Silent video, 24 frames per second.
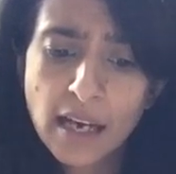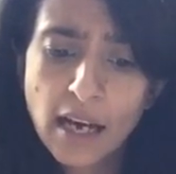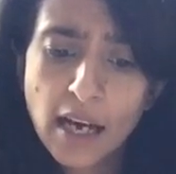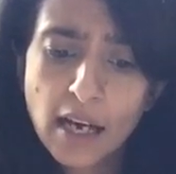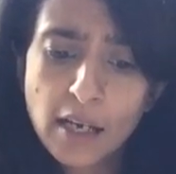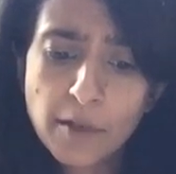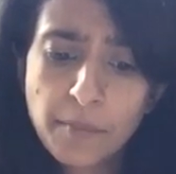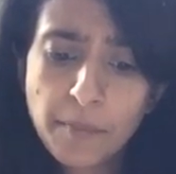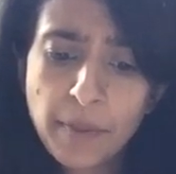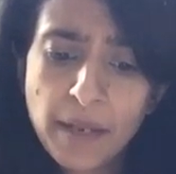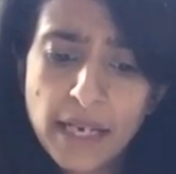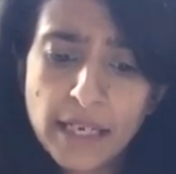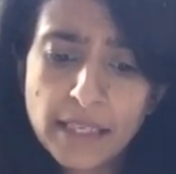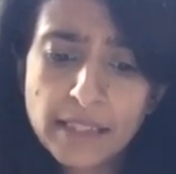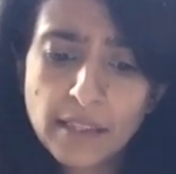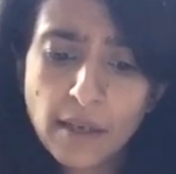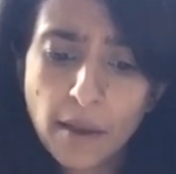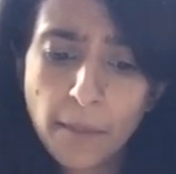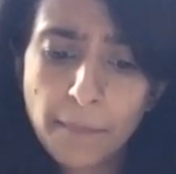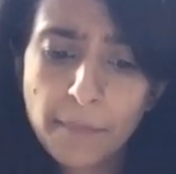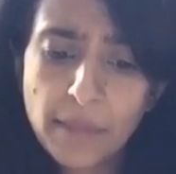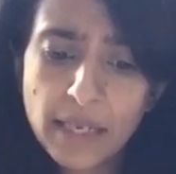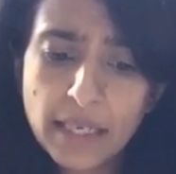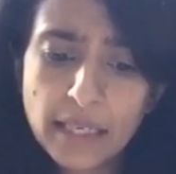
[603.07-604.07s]
had picked
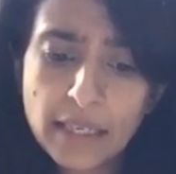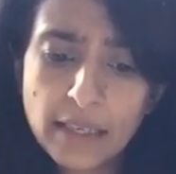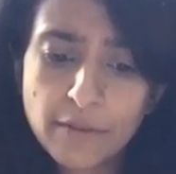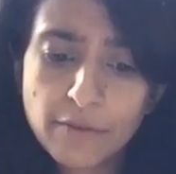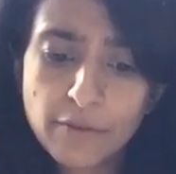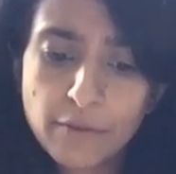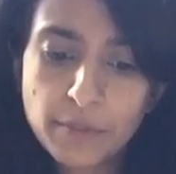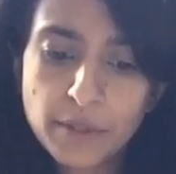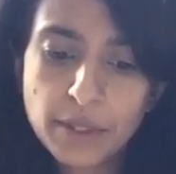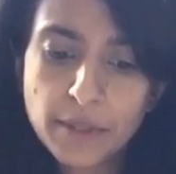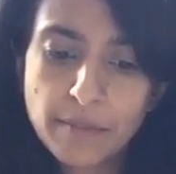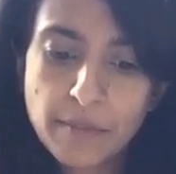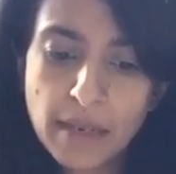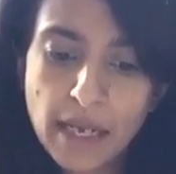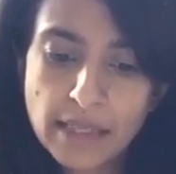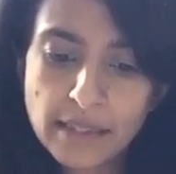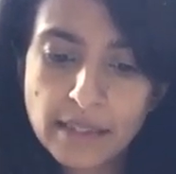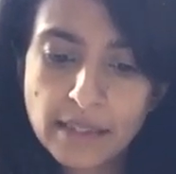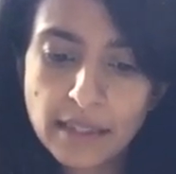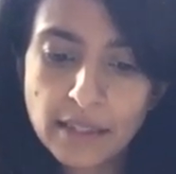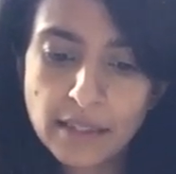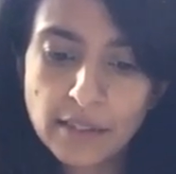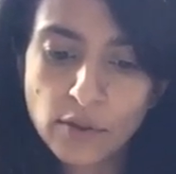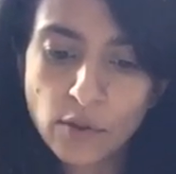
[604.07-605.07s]
up Mickey from
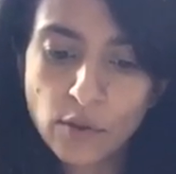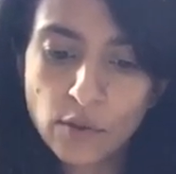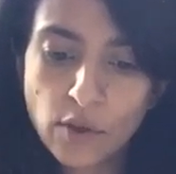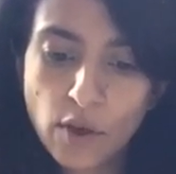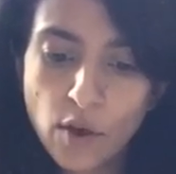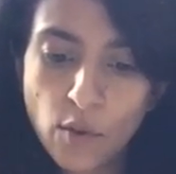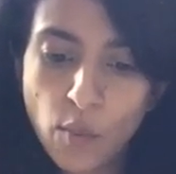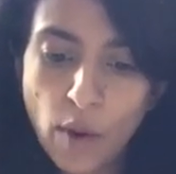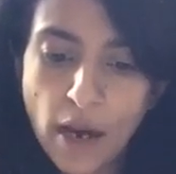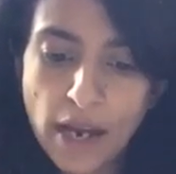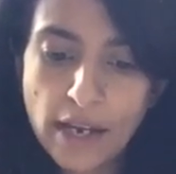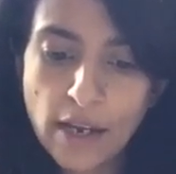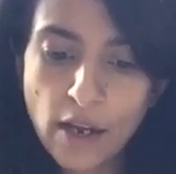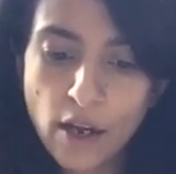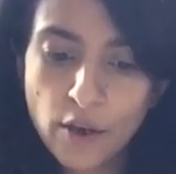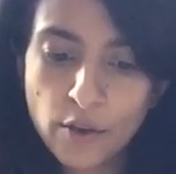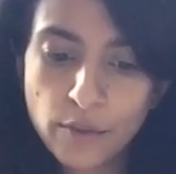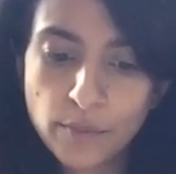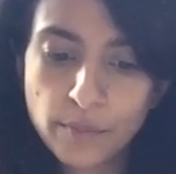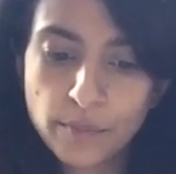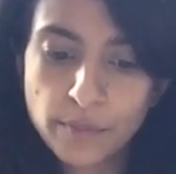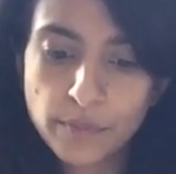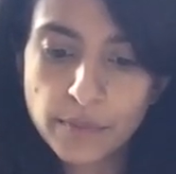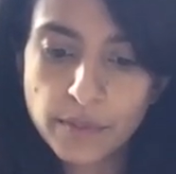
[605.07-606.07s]
gymnastics on her way
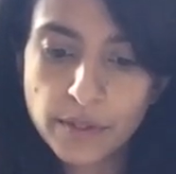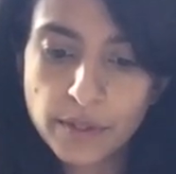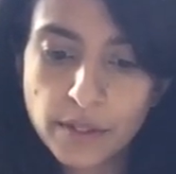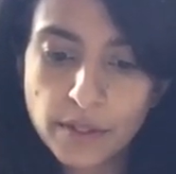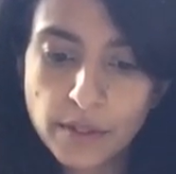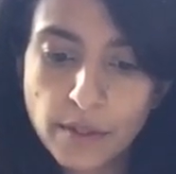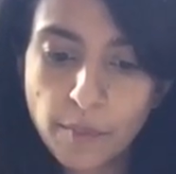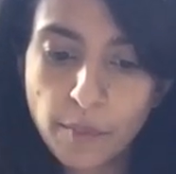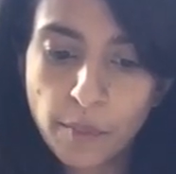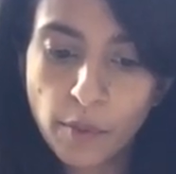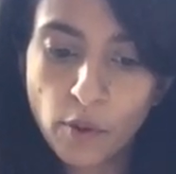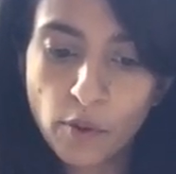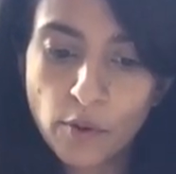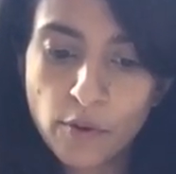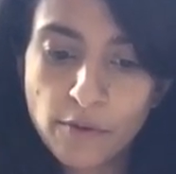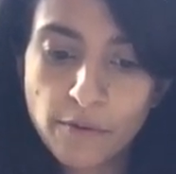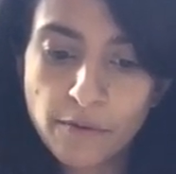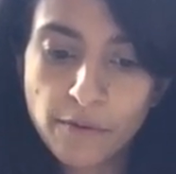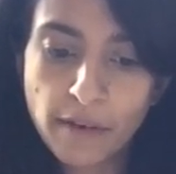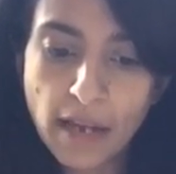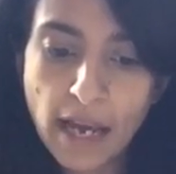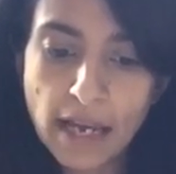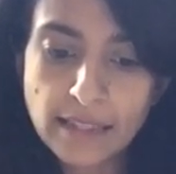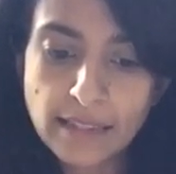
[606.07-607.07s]
home to the block of
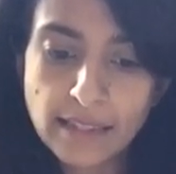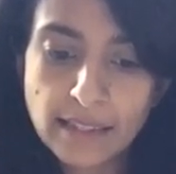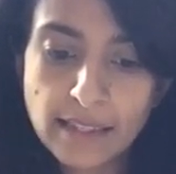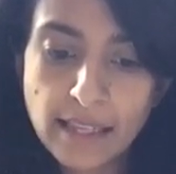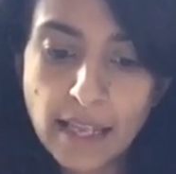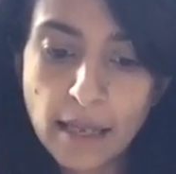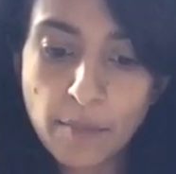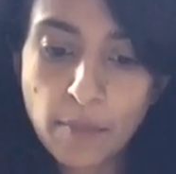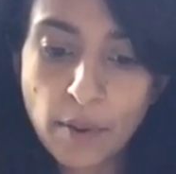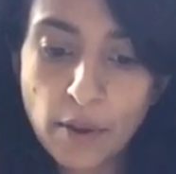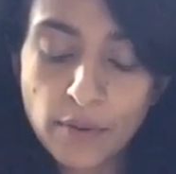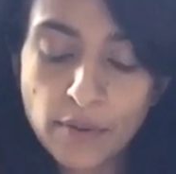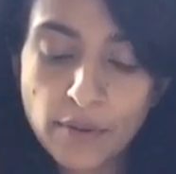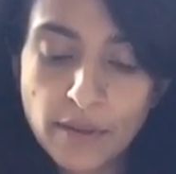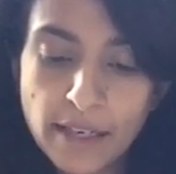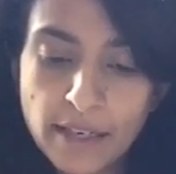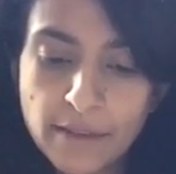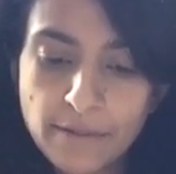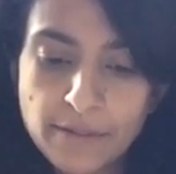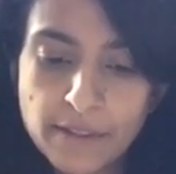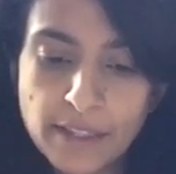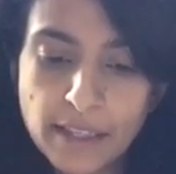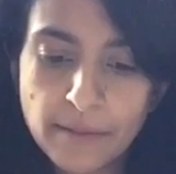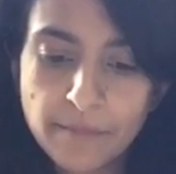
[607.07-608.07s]
flats they both
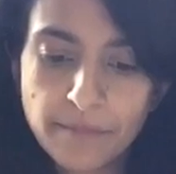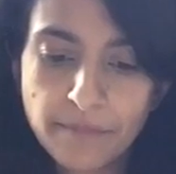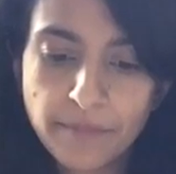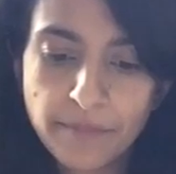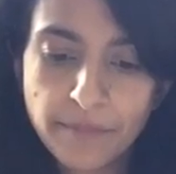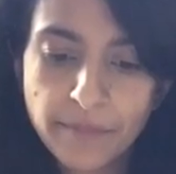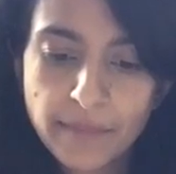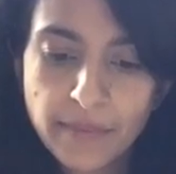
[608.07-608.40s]
lived in.